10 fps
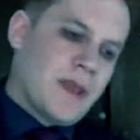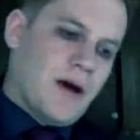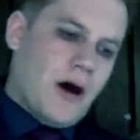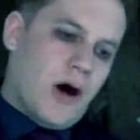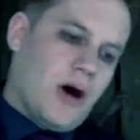
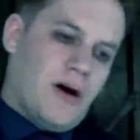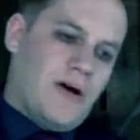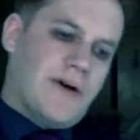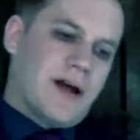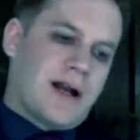
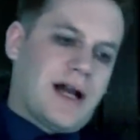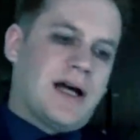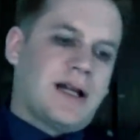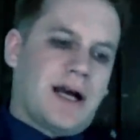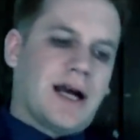of
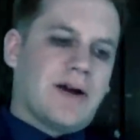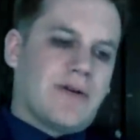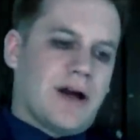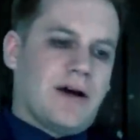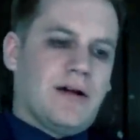Clan
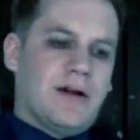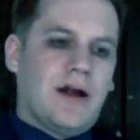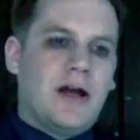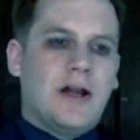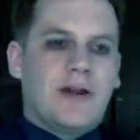Gangrel,
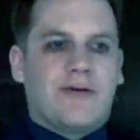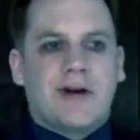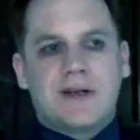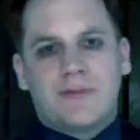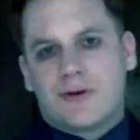the
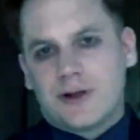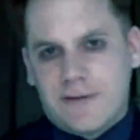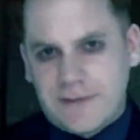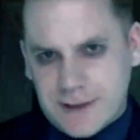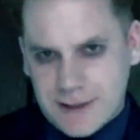great
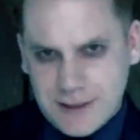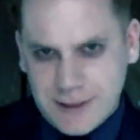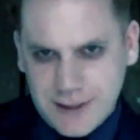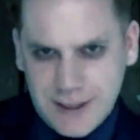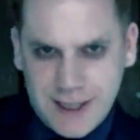prophet,
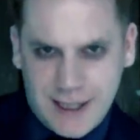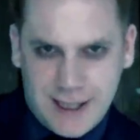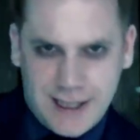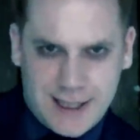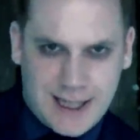
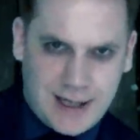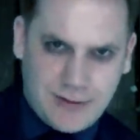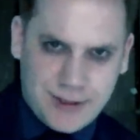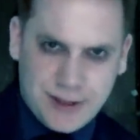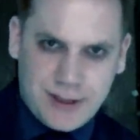he
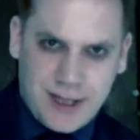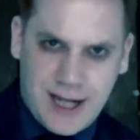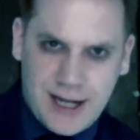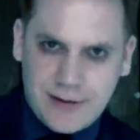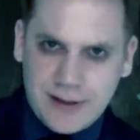encountered a
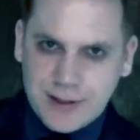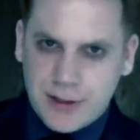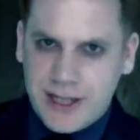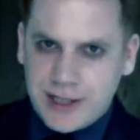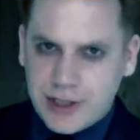Gangrel
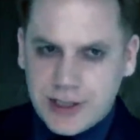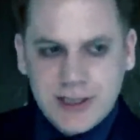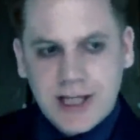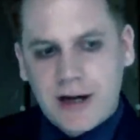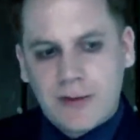so ancient and
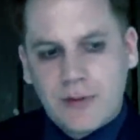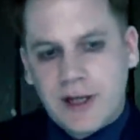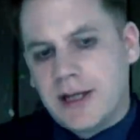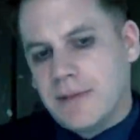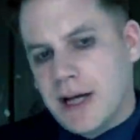terrible
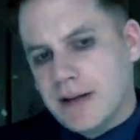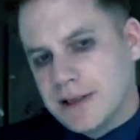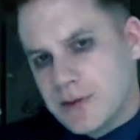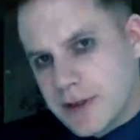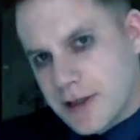when he
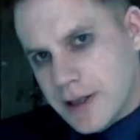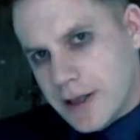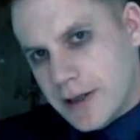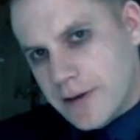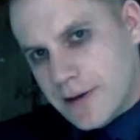melded with the
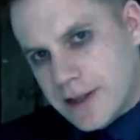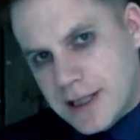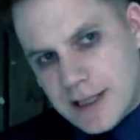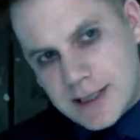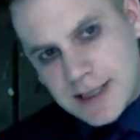earth that
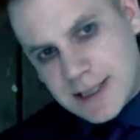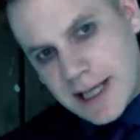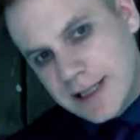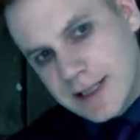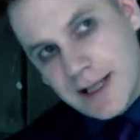he
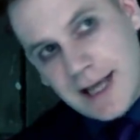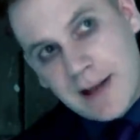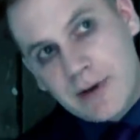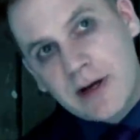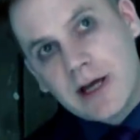stated the
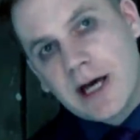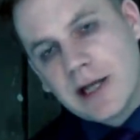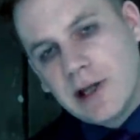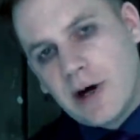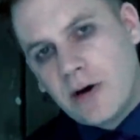Camarilla had
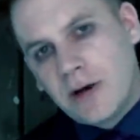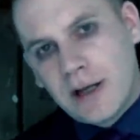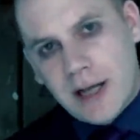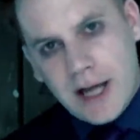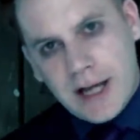
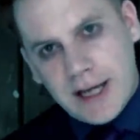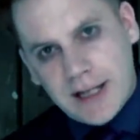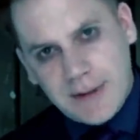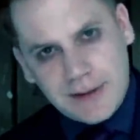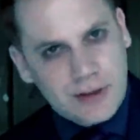long
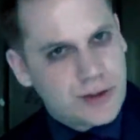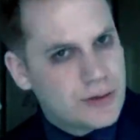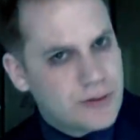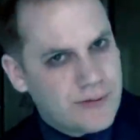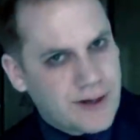lied about the
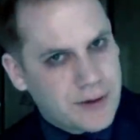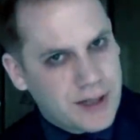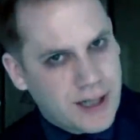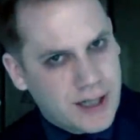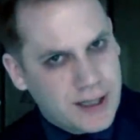truth of our
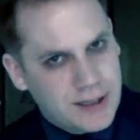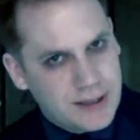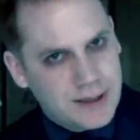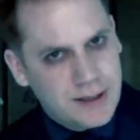kind.